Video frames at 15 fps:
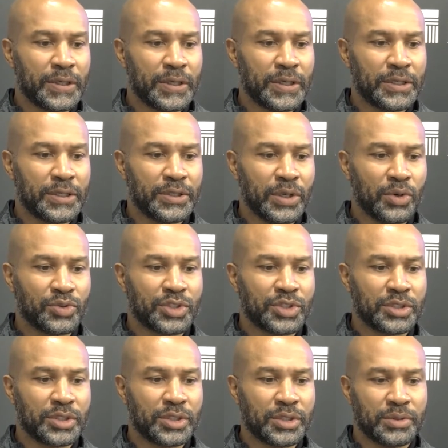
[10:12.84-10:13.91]
you know,
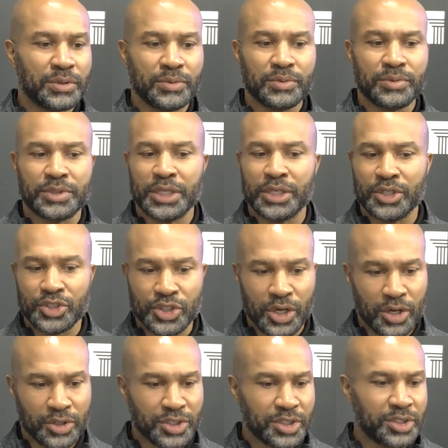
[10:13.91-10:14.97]
Tina
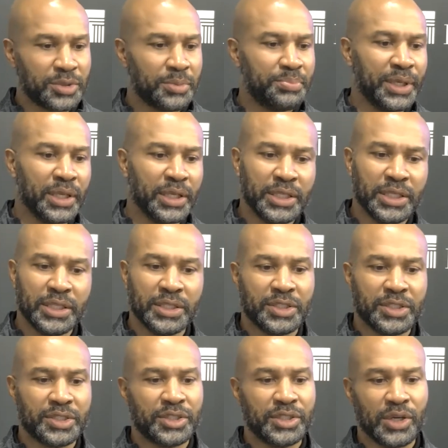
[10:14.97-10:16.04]
Charles's
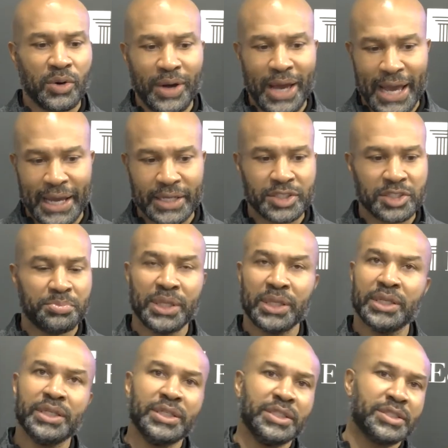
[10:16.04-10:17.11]
abilities, you know, Atkins'
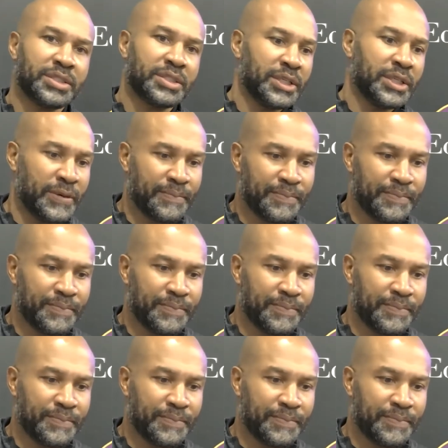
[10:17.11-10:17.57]
abilities,